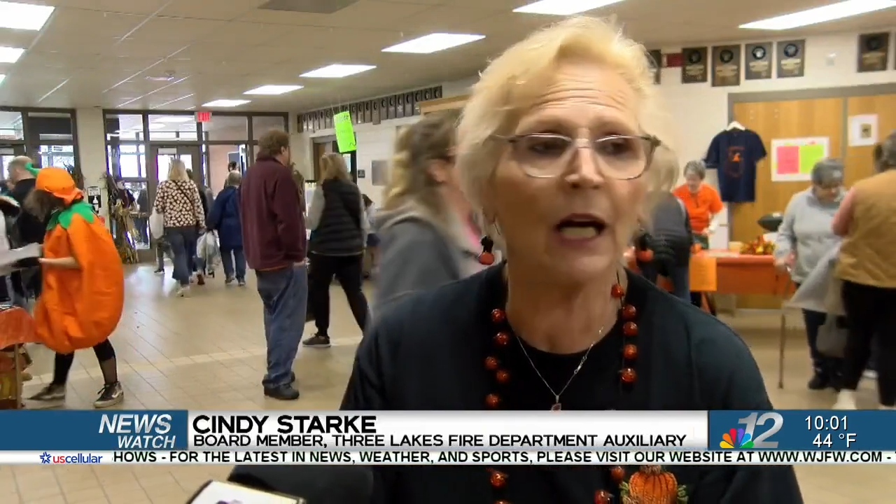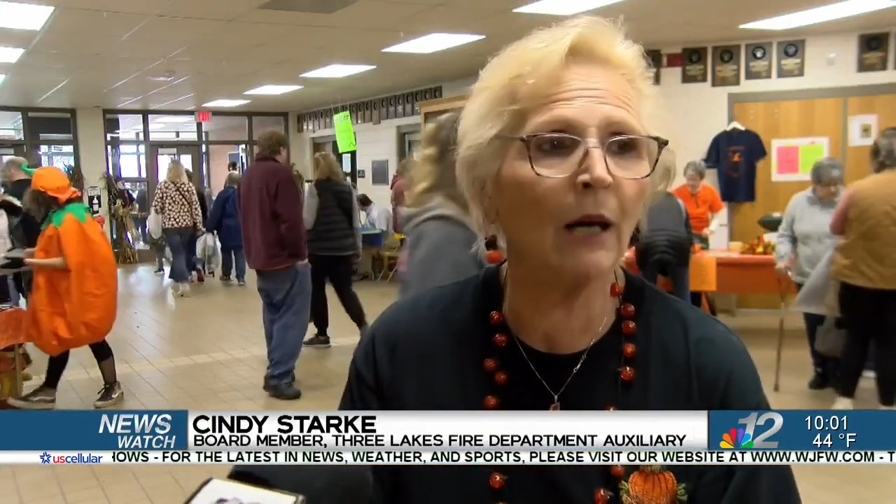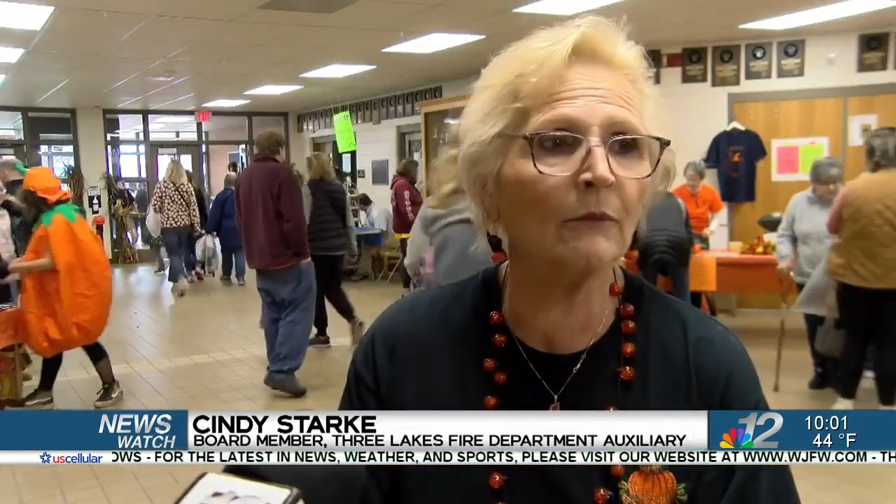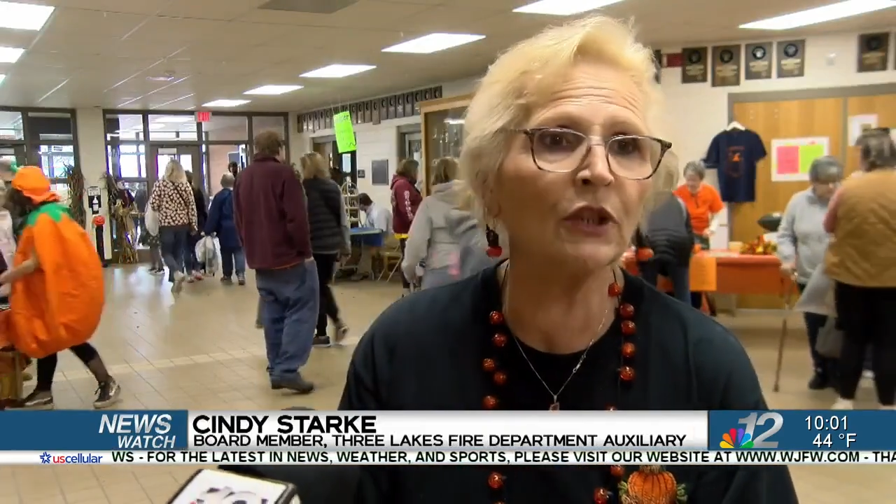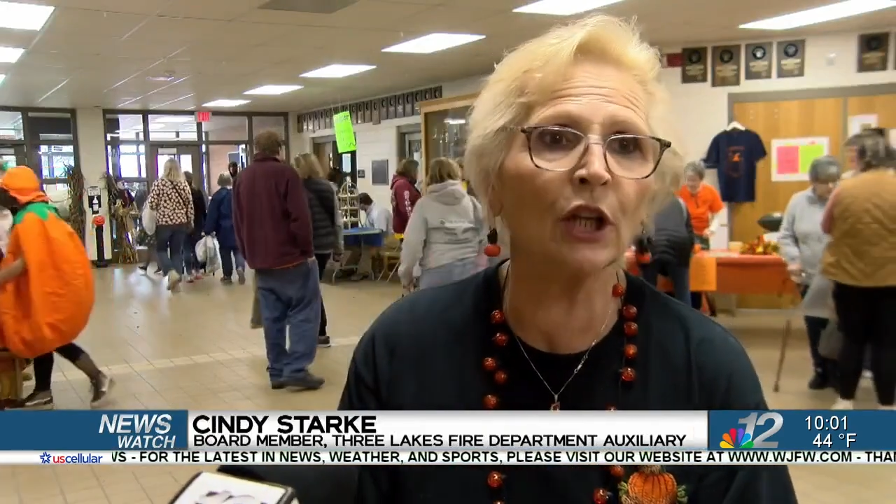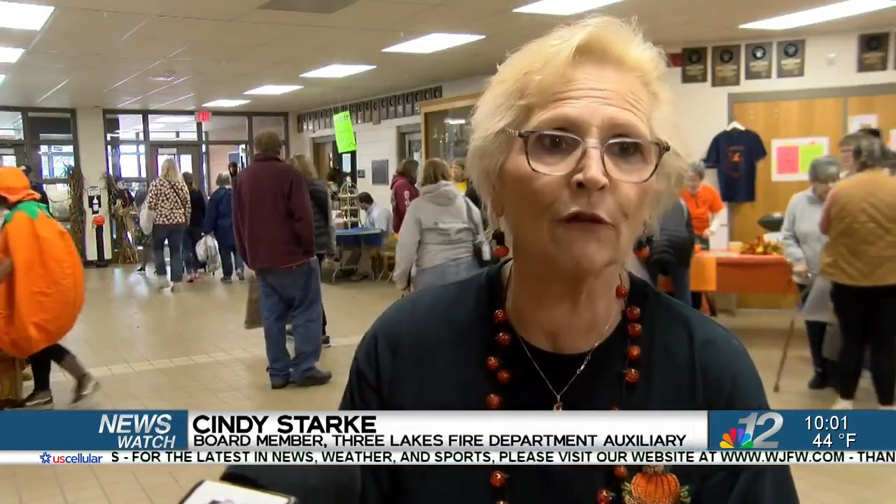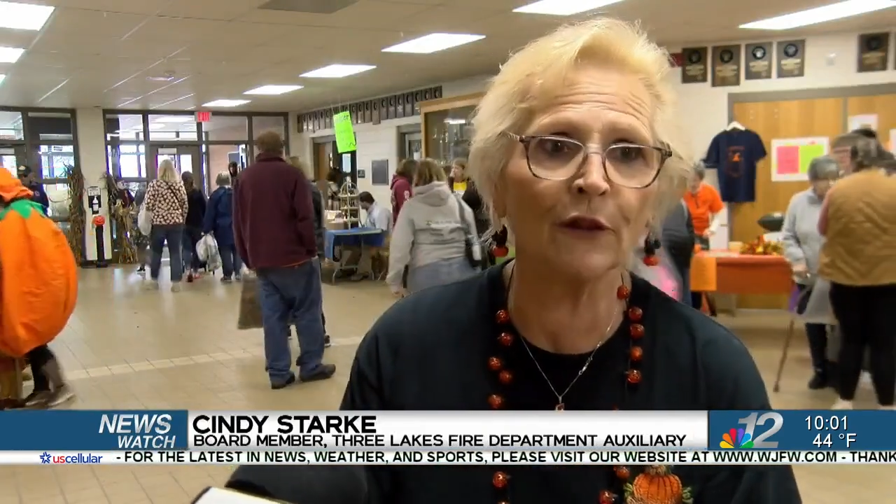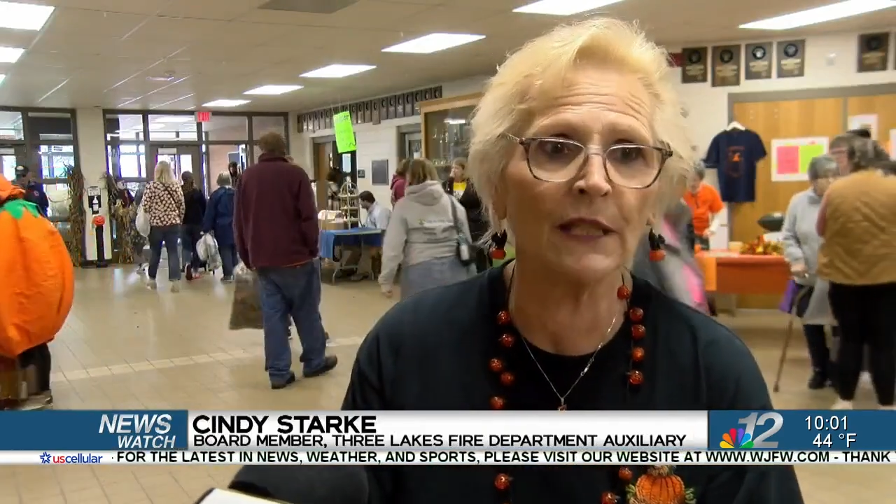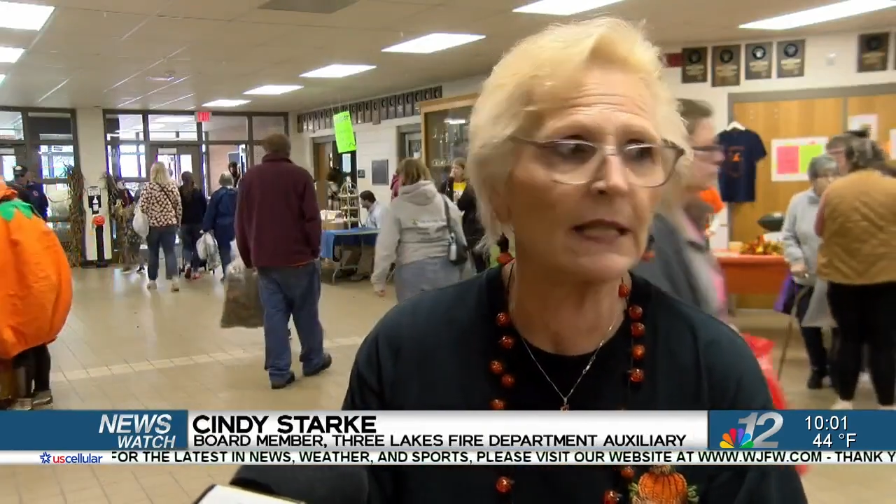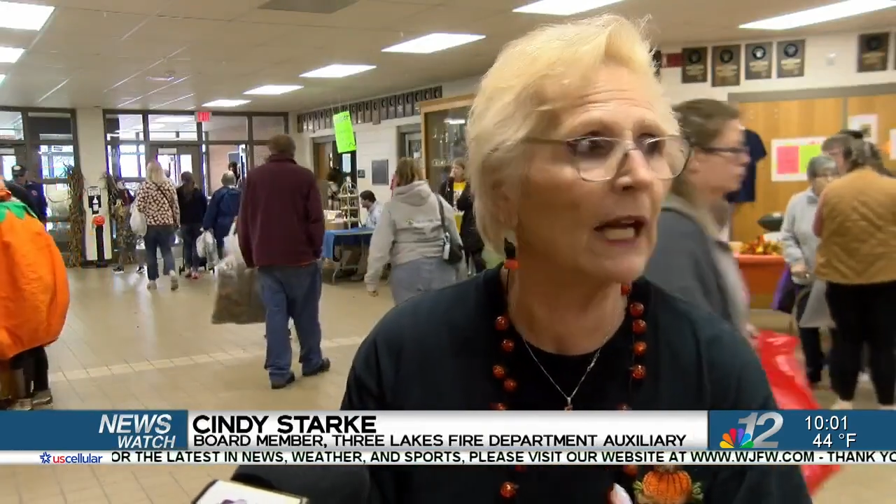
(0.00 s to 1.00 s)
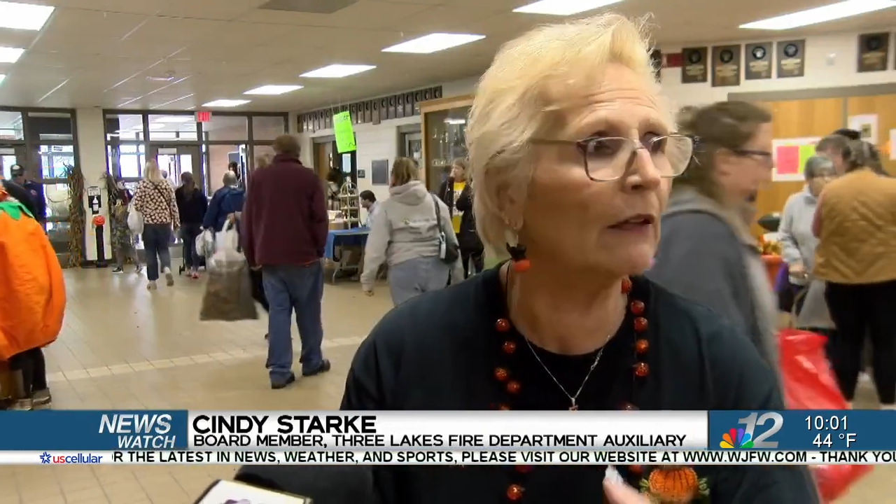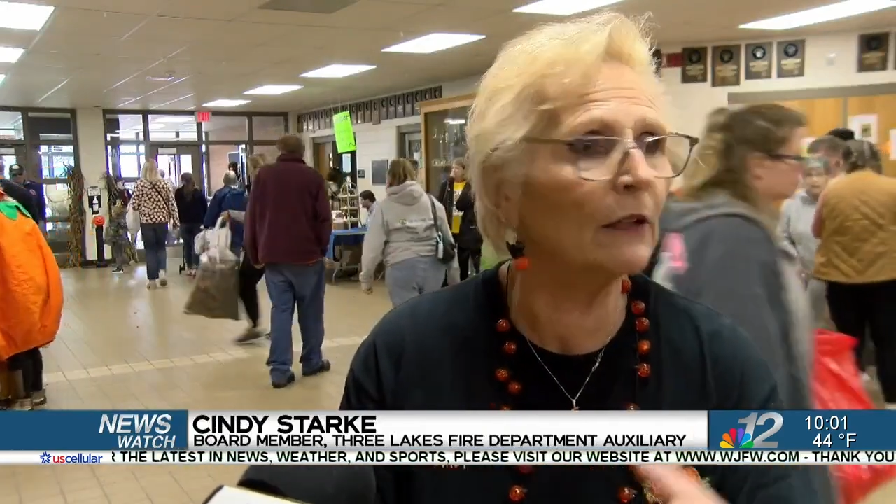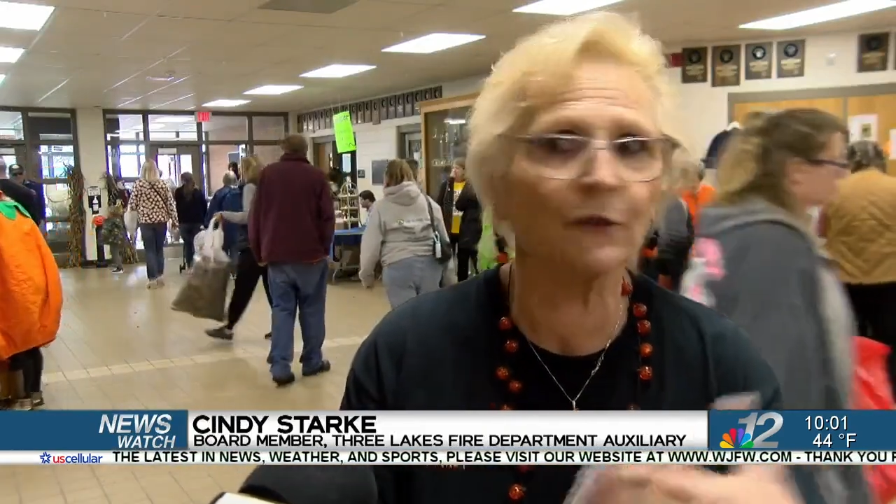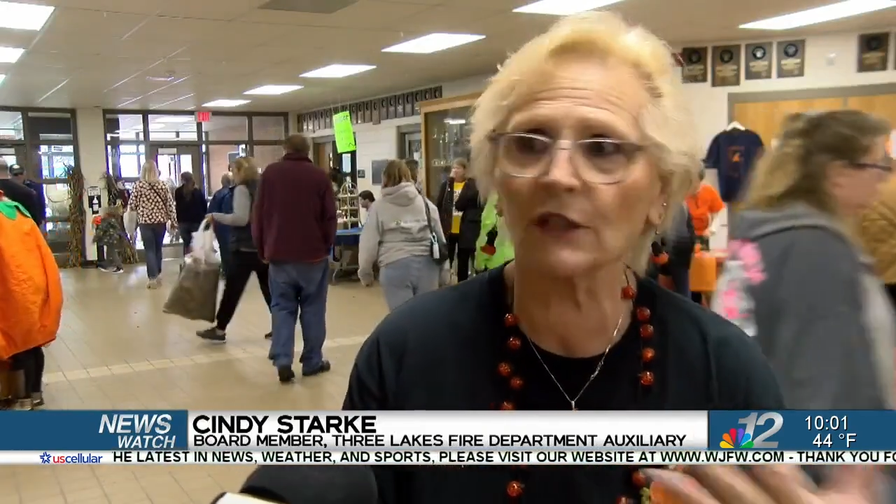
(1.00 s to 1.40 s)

um, you know, for the town and